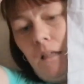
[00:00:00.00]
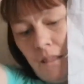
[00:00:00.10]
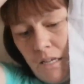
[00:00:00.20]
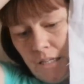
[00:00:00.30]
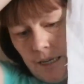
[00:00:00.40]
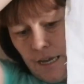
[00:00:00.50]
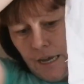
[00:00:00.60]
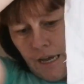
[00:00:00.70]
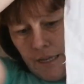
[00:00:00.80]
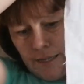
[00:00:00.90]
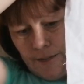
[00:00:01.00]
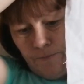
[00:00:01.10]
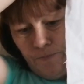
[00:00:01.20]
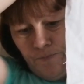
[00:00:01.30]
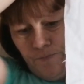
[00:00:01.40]
And this is
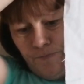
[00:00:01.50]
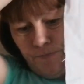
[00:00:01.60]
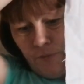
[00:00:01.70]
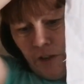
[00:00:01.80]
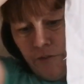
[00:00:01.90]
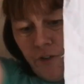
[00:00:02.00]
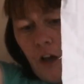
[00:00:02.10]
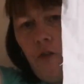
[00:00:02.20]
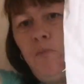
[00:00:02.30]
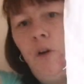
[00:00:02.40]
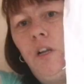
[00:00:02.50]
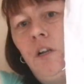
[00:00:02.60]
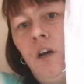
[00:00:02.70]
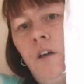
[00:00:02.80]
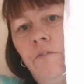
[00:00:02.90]

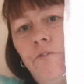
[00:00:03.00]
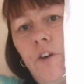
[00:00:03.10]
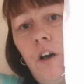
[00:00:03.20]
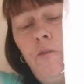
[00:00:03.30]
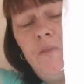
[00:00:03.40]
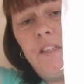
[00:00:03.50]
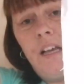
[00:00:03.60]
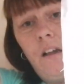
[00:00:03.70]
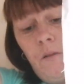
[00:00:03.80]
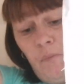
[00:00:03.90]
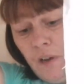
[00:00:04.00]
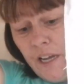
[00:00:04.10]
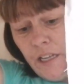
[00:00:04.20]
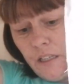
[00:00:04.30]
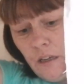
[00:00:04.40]
5.95%
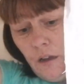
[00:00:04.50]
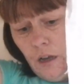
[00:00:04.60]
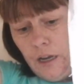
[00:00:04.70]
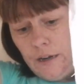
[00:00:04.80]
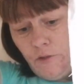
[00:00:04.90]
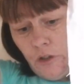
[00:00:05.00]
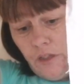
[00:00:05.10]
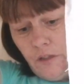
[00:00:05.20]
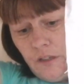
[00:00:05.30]
complete, and I've done